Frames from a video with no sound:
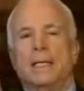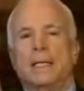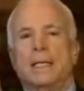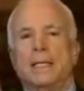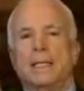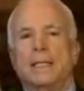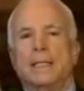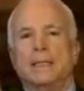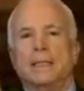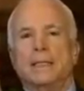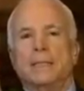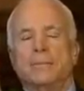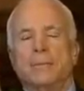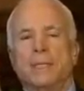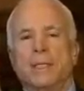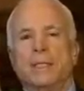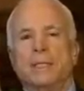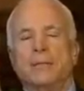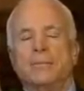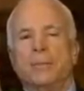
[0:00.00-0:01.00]
the
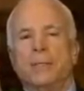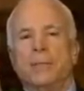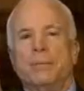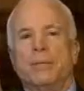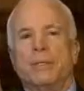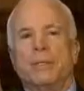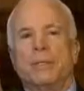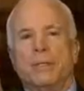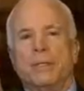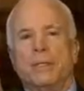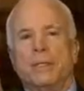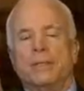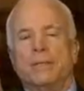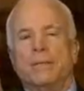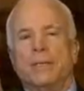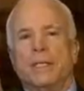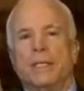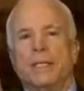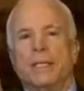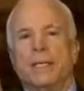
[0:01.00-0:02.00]
American people are hurting
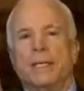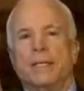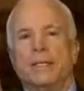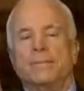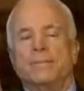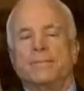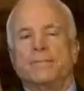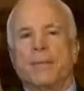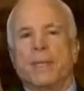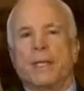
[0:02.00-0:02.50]
right now,